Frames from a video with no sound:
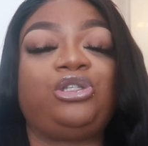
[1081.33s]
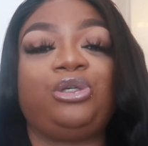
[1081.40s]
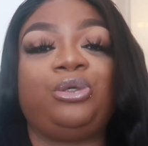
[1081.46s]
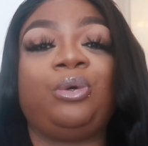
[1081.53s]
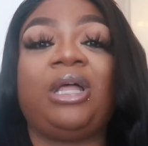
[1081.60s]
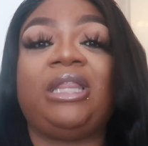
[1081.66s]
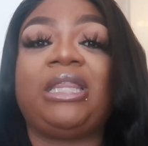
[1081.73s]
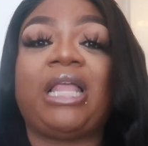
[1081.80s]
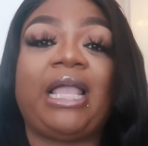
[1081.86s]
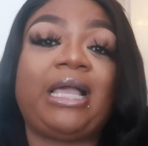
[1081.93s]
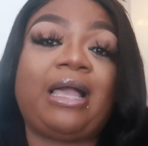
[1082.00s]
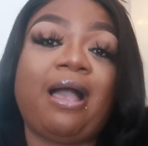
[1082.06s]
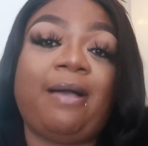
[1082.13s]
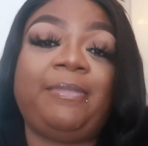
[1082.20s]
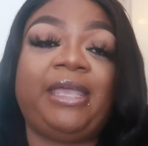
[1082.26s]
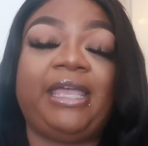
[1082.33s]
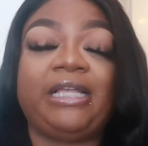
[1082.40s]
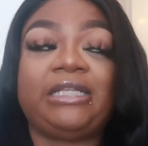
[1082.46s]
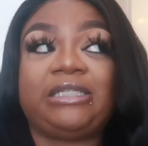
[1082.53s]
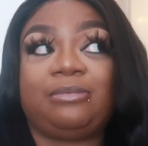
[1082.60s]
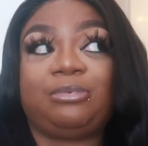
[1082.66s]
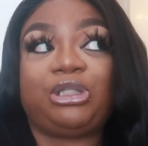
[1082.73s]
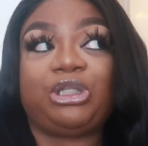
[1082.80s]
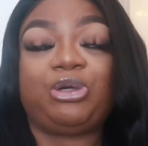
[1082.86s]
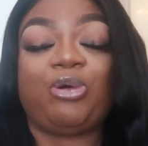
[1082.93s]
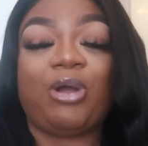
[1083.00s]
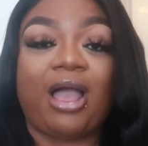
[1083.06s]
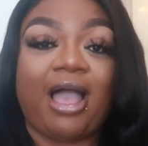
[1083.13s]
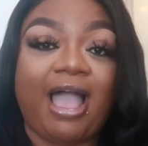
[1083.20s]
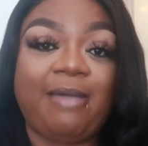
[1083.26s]
to like, comment, and
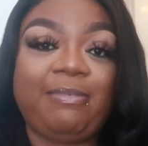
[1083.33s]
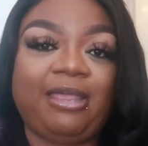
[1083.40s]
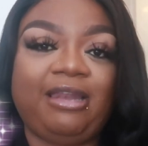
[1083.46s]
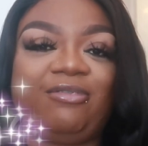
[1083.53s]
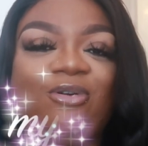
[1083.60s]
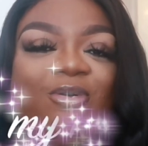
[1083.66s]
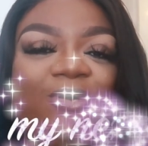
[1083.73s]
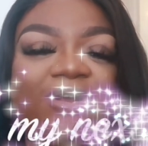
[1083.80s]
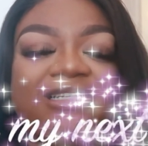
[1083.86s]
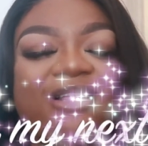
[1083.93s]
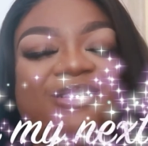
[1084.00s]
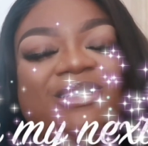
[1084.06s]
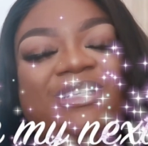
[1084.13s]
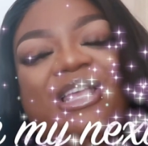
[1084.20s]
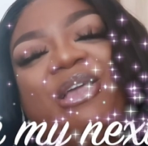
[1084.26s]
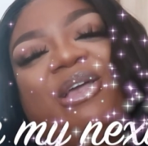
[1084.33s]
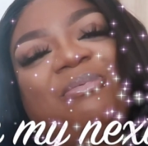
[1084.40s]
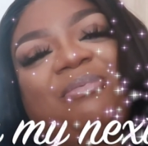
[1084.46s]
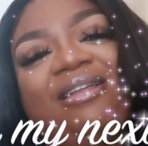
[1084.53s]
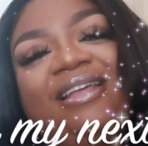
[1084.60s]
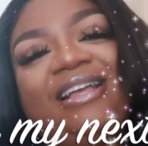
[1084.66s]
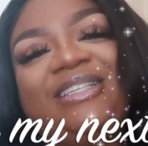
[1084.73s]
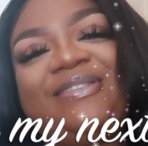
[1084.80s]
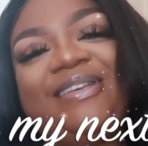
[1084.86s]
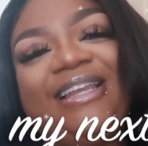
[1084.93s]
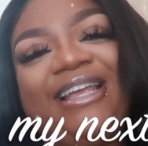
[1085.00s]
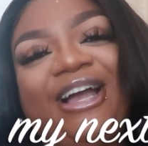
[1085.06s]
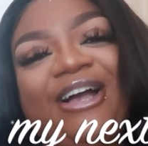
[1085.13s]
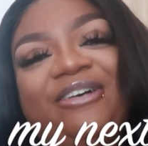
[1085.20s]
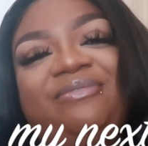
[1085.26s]
subscribe. And of course, I'll see you in my next
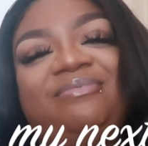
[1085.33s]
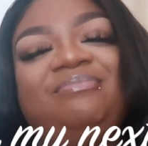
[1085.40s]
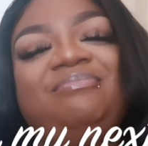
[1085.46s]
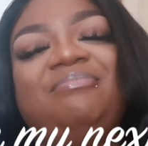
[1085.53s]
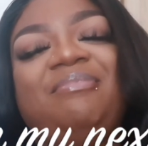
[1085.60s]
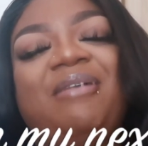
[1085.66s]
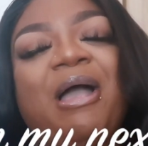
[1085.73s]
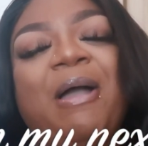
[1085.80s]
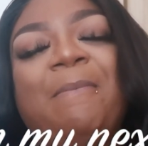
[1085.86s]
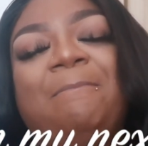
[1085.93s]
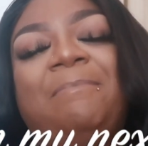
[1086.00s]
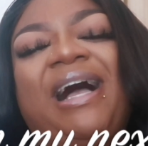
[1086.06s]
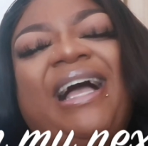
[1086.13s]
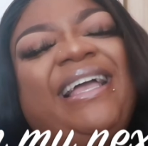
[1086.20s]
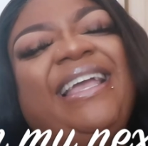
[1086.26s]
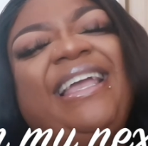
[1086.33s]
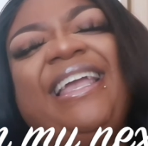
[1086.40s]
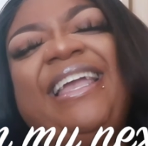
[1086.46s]
video. Bye.